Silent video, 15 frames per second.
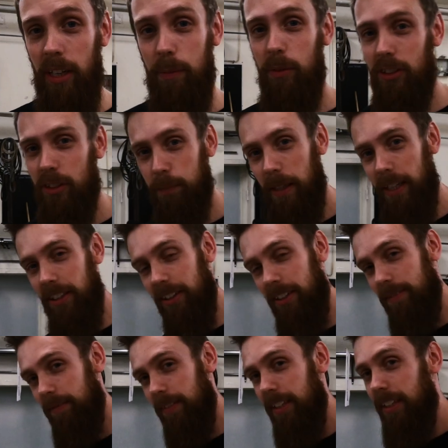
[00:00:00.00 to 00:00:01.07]
Hammer and
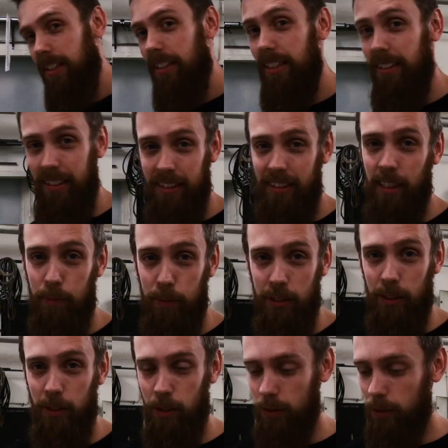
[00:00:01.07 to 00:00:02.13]
Spanner. In this
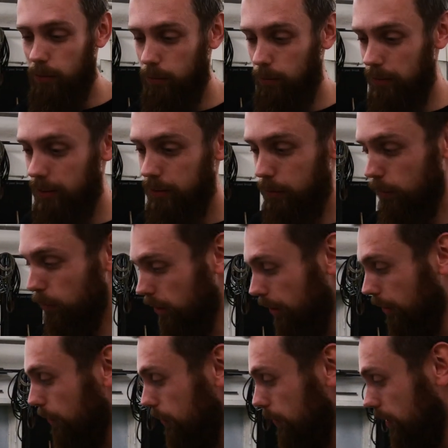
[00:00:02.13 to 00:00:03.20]
episode, we will do a
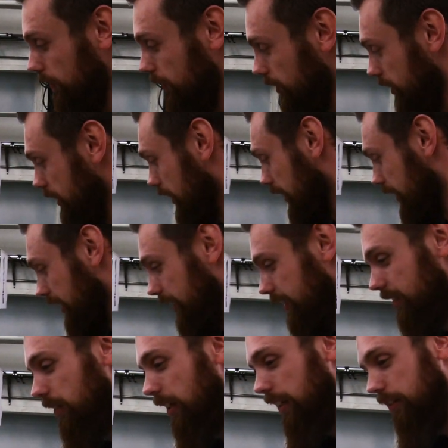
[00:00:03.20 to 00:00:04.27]
walkthrough of the CLK's
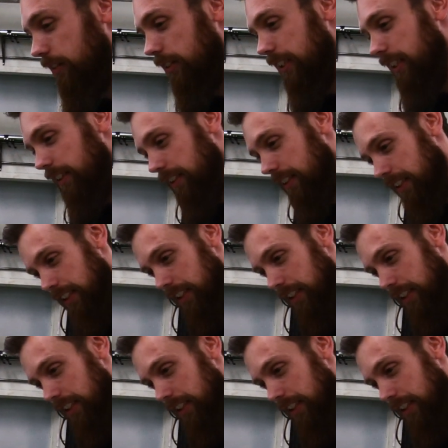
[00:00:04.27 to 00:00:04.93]
drivetrain.